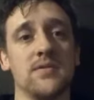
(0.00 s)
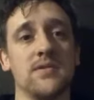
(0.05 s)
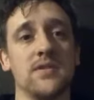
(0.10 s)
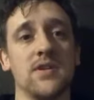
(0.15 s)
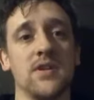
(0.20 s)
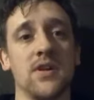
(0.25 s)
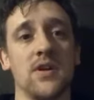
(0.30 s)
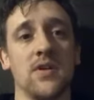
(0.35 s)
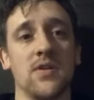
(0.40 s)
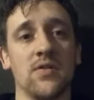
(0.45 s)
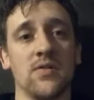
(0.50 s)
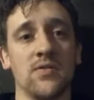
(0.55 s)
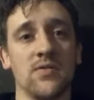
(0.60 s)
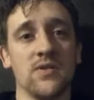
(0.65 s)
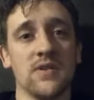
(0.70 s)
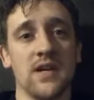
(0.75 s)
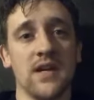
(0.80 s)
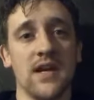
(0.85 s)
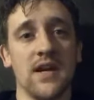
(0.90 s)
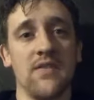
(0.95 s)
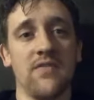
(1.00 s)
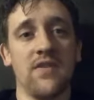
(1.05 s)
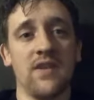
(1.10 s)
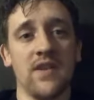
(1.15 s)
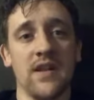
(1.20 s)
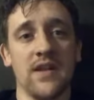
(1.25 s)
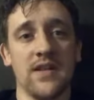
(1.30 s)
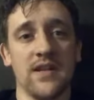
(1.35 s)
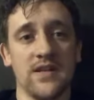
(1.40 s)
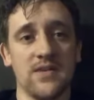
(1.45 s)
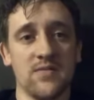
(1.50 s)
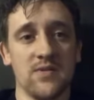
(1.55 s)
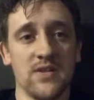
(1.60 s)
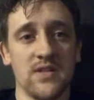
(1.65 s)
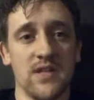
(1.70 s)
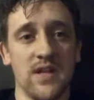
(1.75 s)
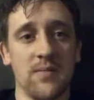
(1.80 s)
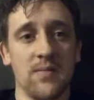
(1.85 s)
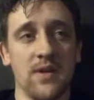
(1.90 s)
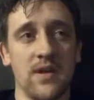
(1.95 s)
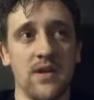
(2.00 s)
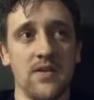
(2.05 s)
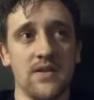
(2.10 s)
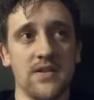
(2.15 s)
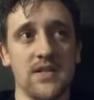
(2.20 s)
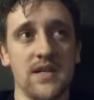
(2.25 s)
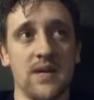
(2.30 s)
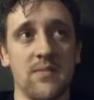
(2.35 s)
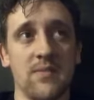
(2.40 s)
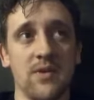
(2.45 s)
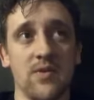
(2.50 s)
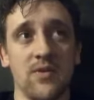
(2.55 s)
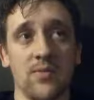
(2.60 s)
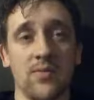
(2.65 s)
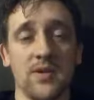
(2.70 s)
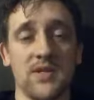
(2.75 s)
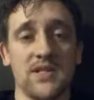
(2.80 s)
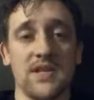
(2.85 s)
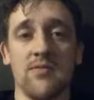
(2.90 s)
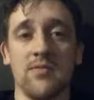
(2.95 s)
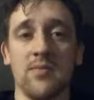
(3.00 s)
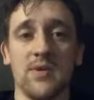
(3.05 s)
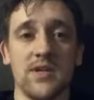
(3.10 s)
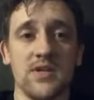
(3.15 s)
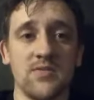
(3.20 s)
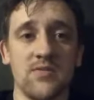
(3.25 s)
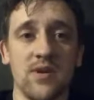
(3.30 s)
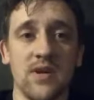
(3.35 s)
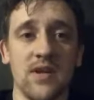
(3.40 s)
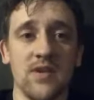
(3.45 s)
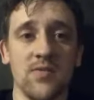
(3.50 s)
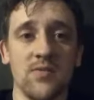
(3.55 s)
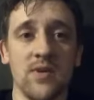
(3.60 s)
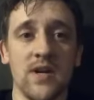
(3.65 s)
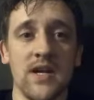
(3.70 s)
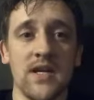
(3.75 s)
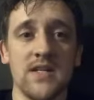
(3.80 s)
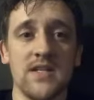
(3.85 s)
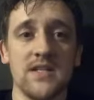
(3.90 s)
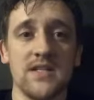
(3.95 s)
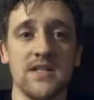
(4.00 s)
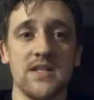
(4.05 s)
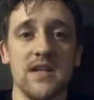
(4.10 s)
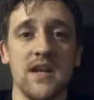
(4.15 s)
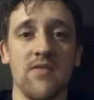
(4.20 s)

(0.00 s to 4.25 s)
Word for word: You know, uh, I feel like that's what it's like being in this admin group because everybody's running the race,